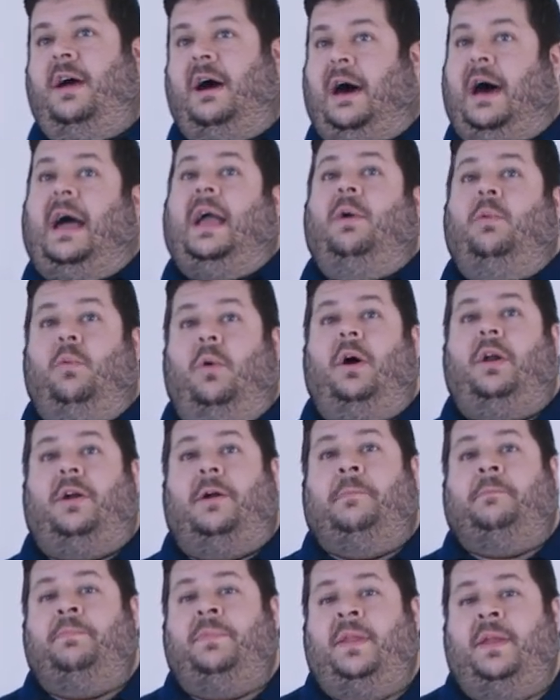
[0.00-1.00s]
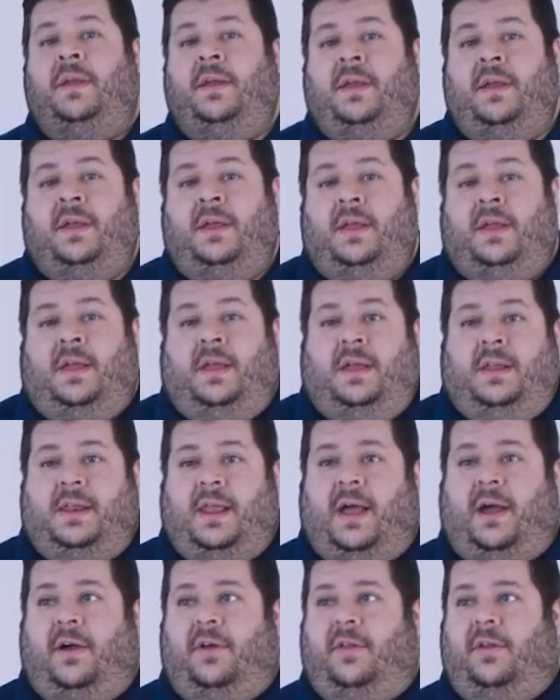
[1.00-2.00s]
high water.
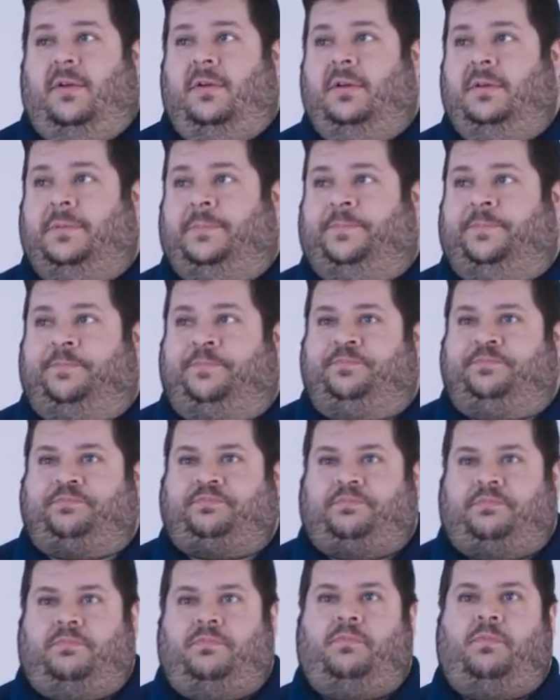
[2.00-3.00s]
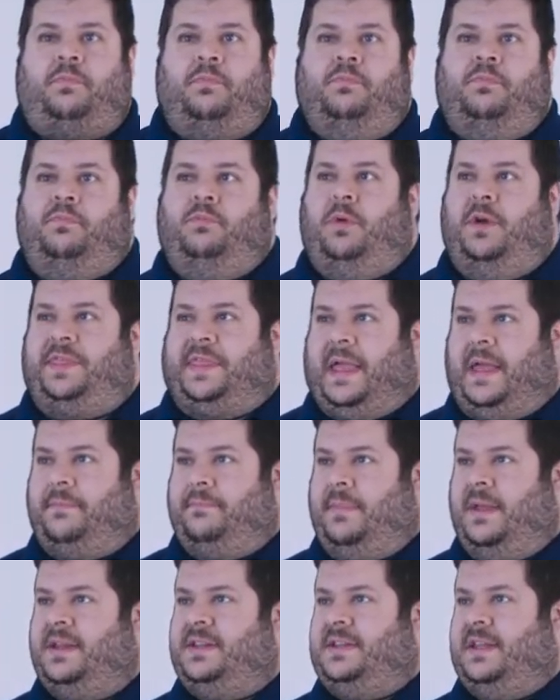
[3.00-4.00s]
Now, what
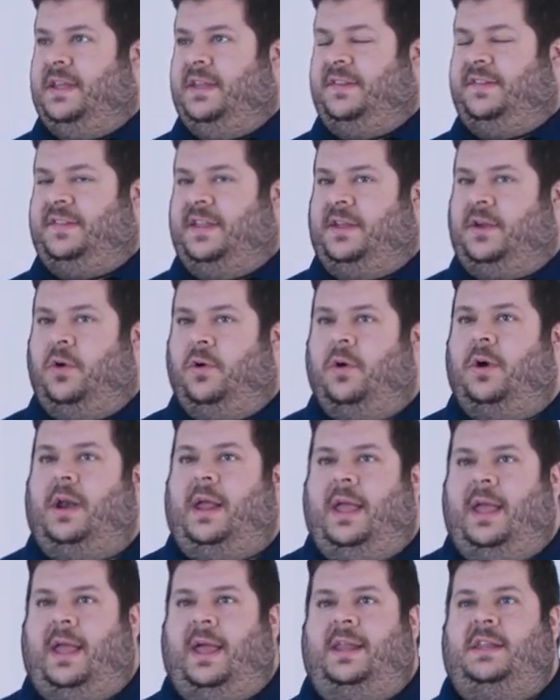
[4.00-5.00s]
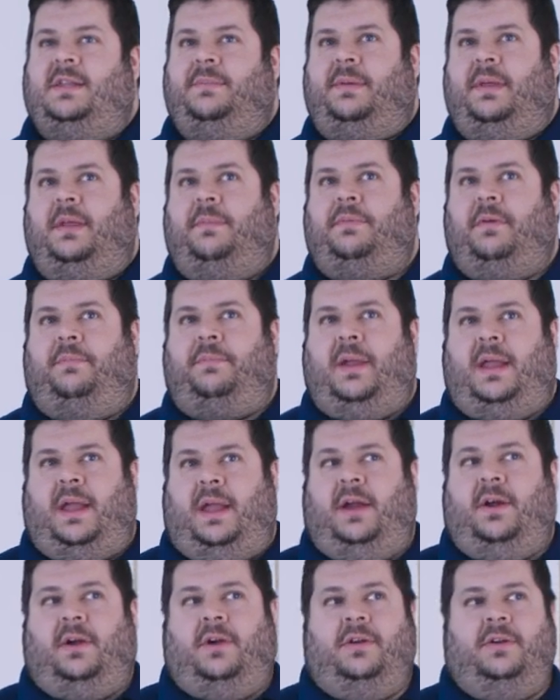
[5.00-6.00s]
that meant is the court had to be
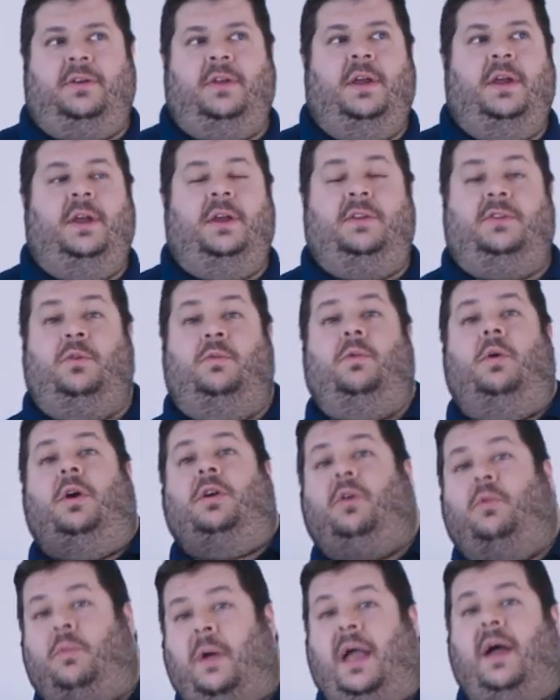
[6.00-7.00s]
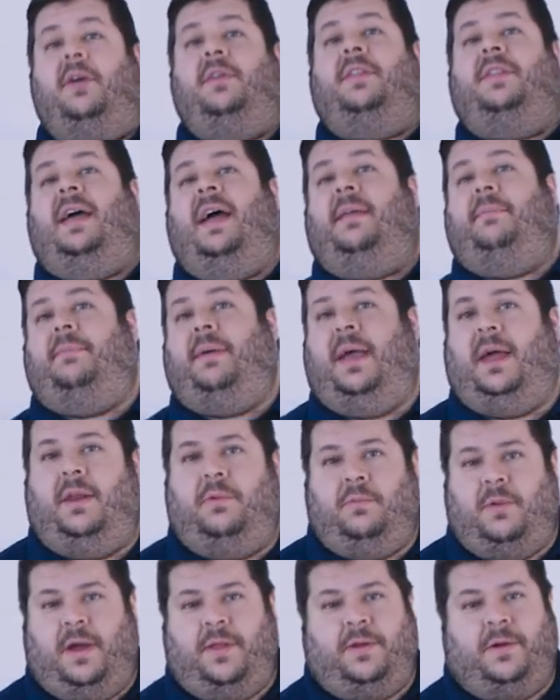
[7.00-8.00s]
prepared to work around that
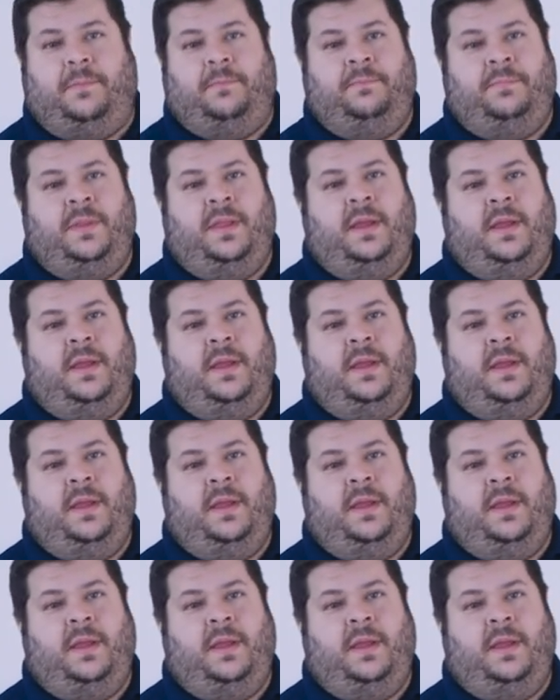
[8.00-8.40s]
bad weather.